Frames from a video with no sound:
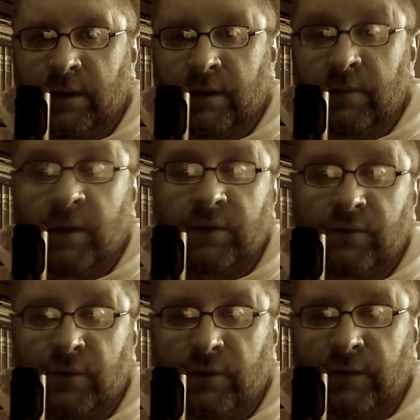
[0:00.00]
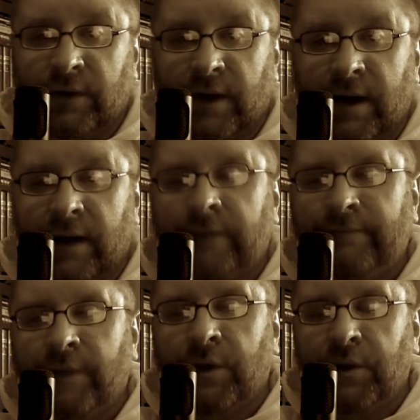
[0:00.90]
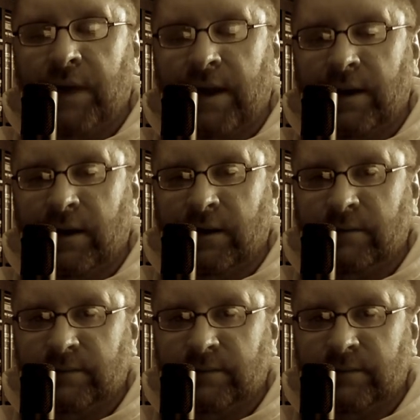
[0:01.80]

The mother rolled her eyes. "Okay, dear."